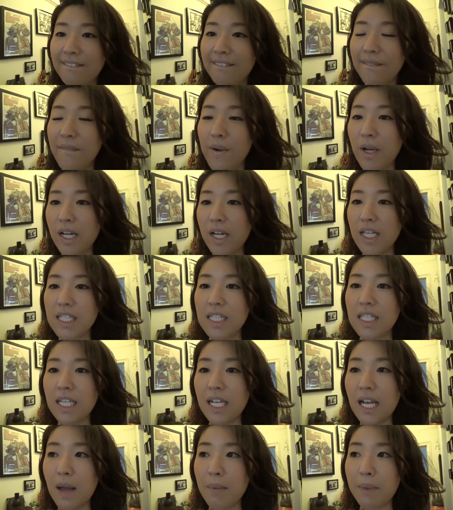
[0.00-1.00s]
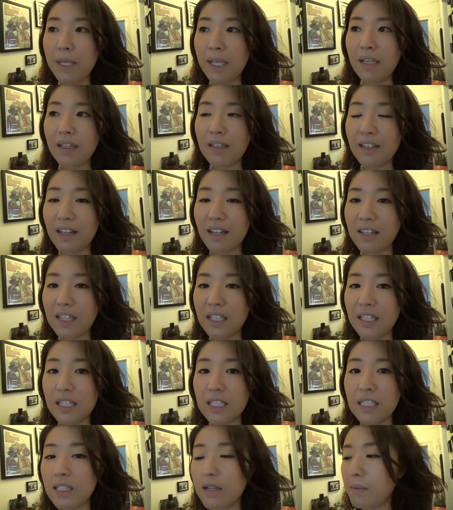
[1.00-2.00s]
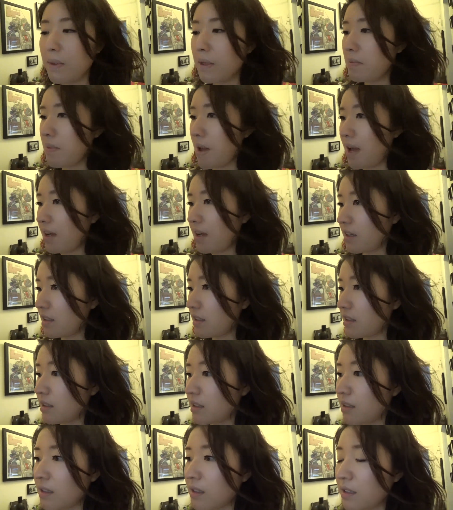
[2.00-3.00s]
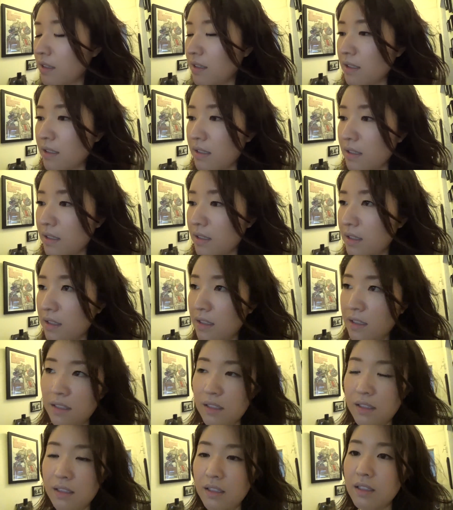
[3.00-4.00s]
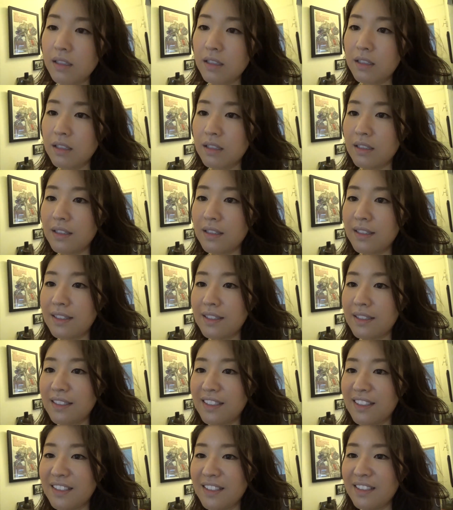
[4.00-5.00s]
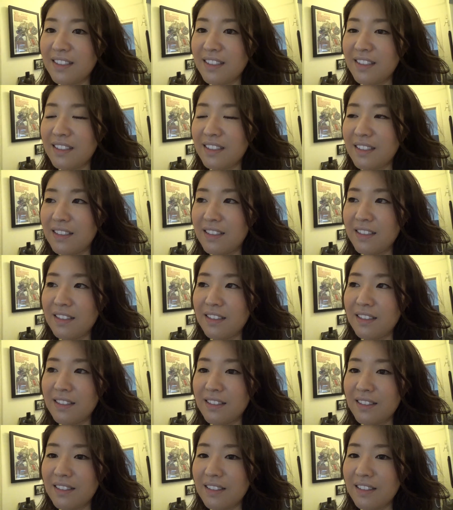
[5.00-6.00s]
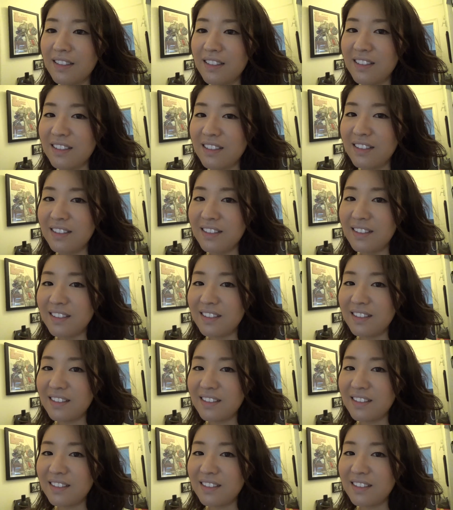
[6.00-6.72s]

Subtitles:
(no one is talking)